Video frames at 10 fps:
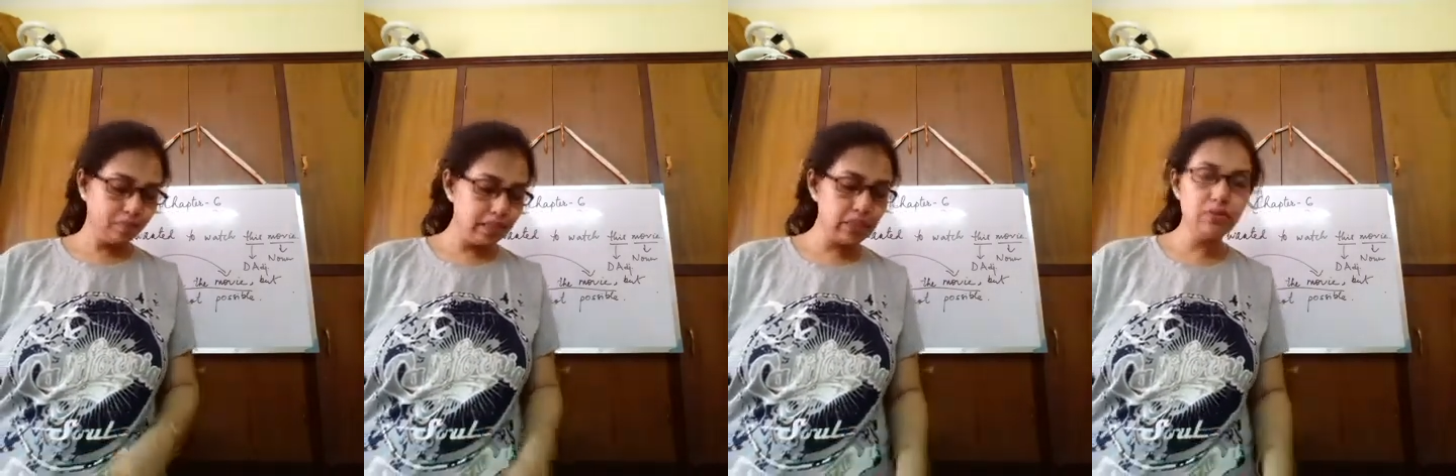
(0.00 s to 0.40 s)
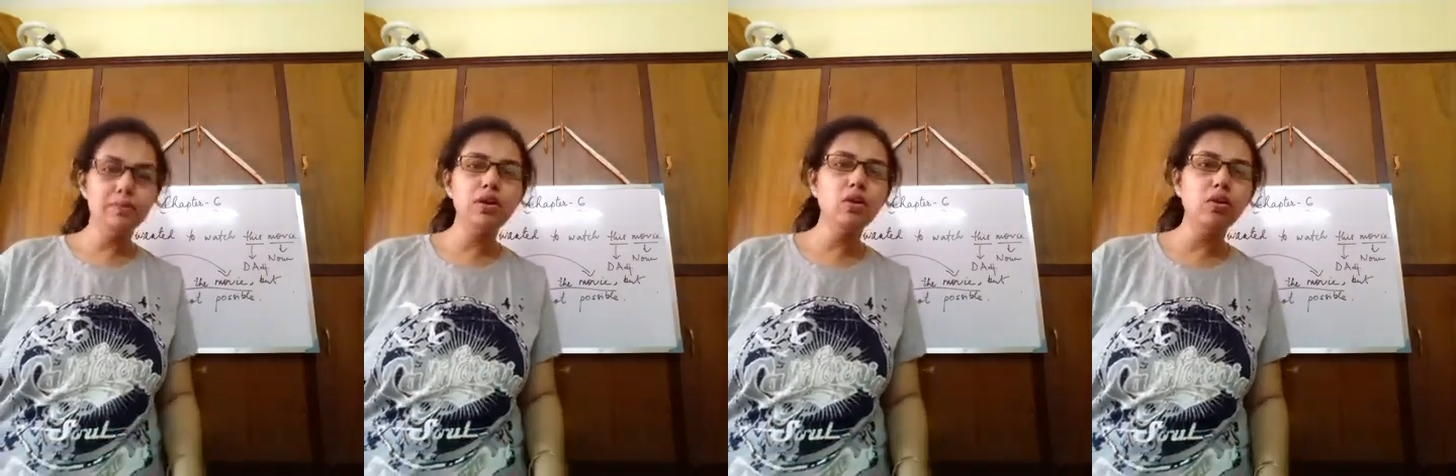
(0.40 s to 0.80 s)
This
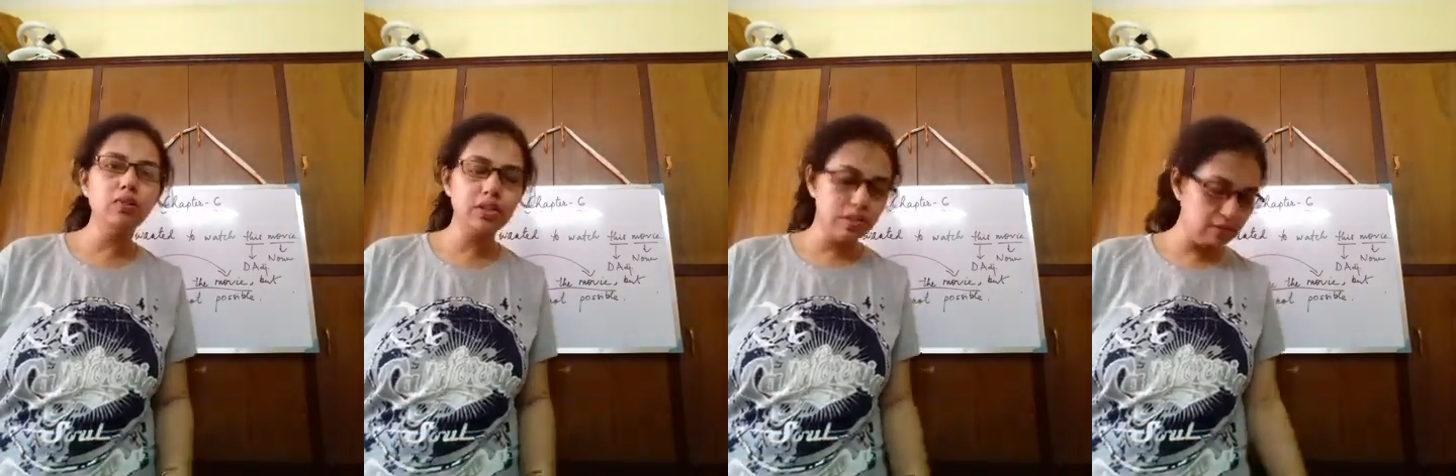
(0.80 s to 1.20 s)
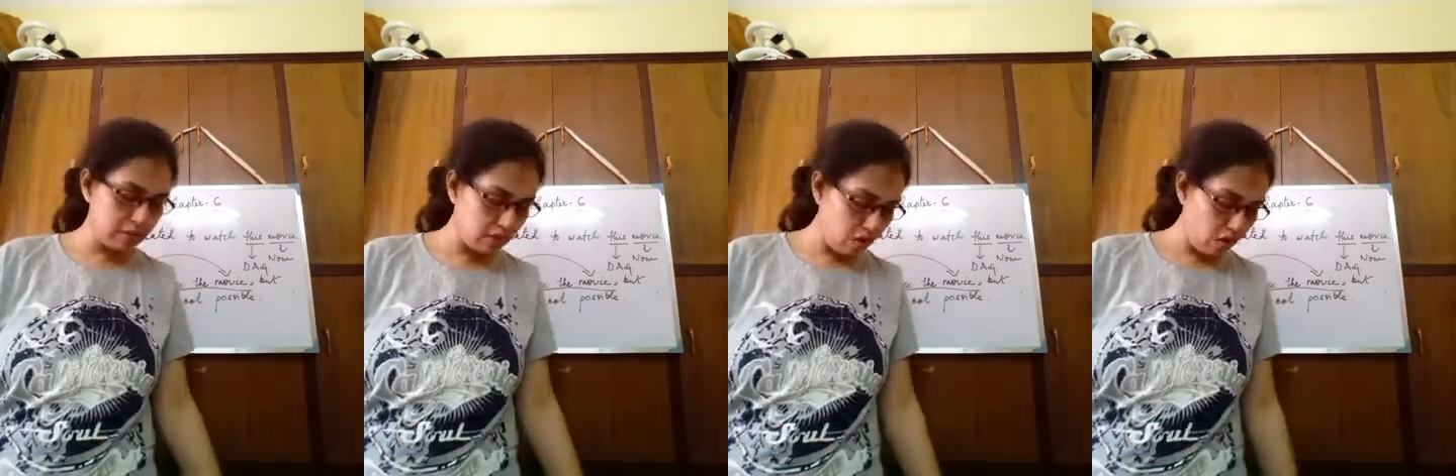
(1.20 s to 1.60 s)
will be a homework,
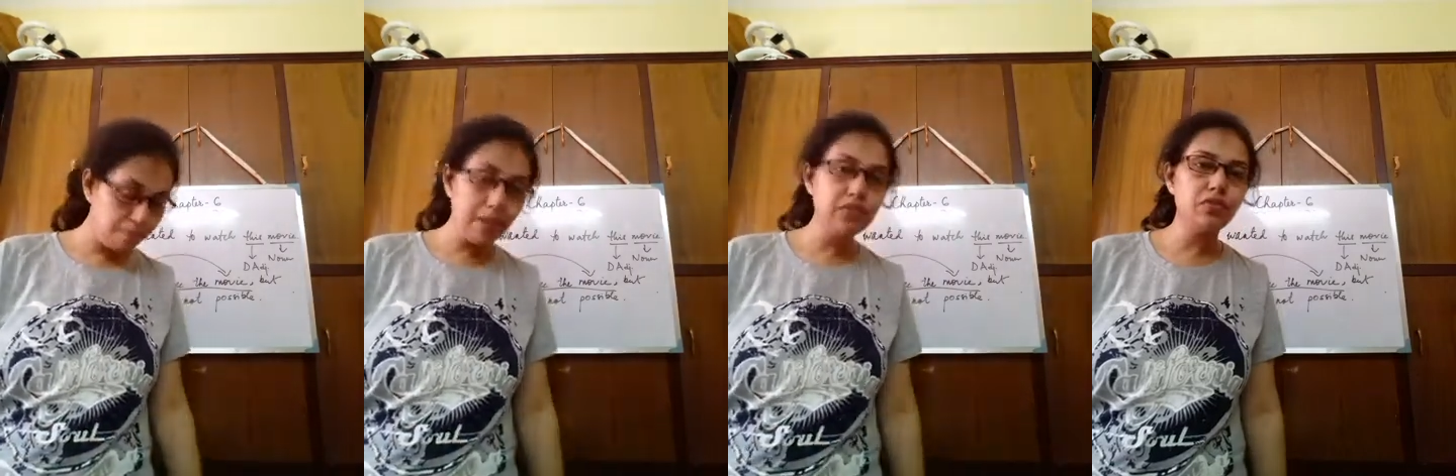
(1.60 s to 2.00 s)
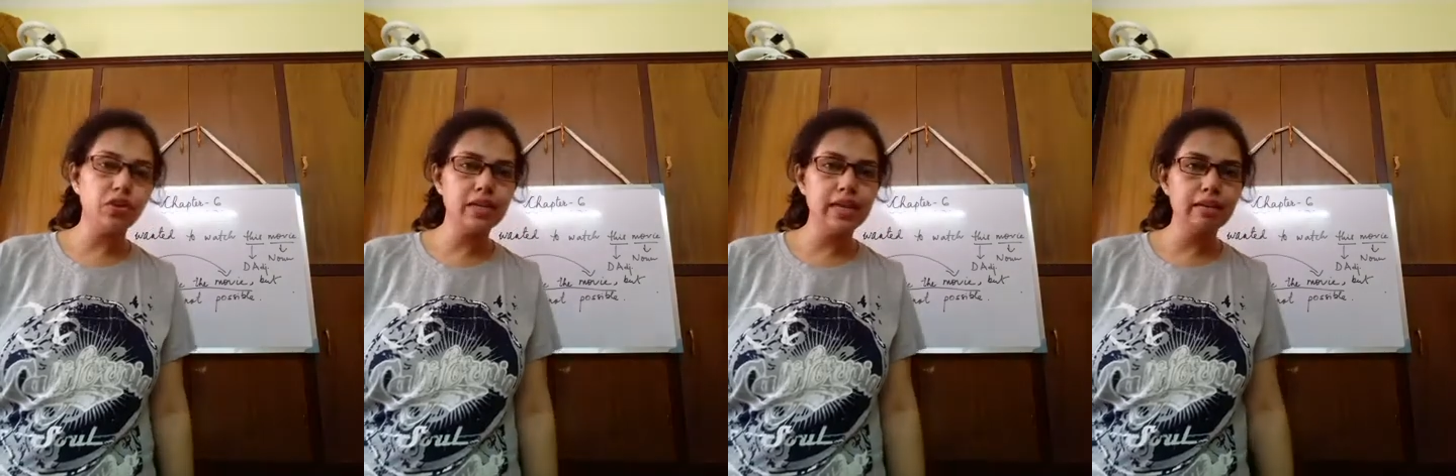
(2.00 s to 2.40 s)
children, on page
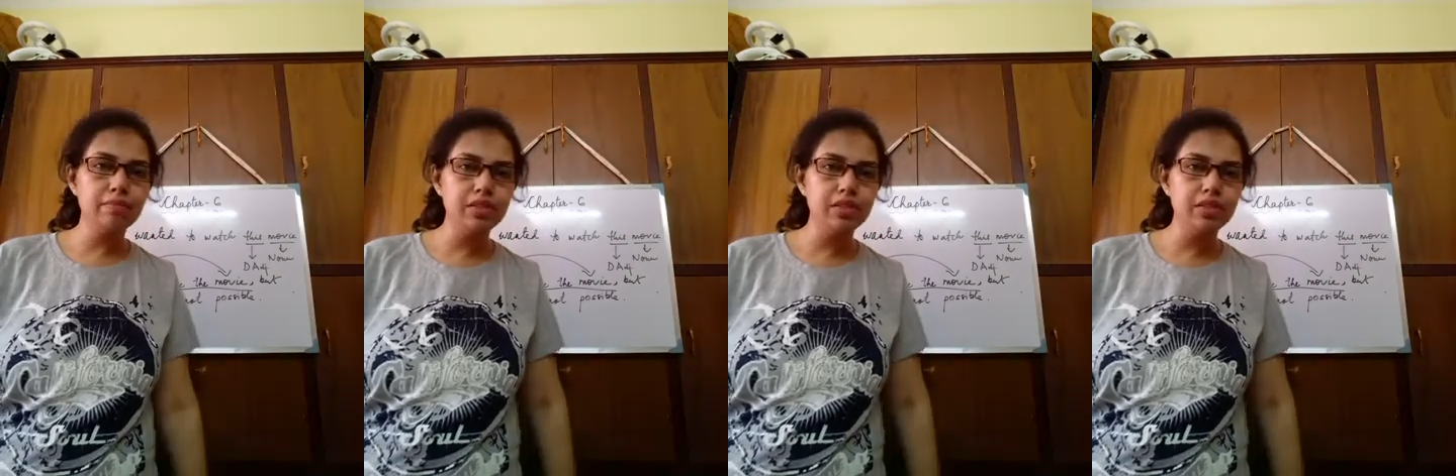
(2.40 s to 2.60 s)
48.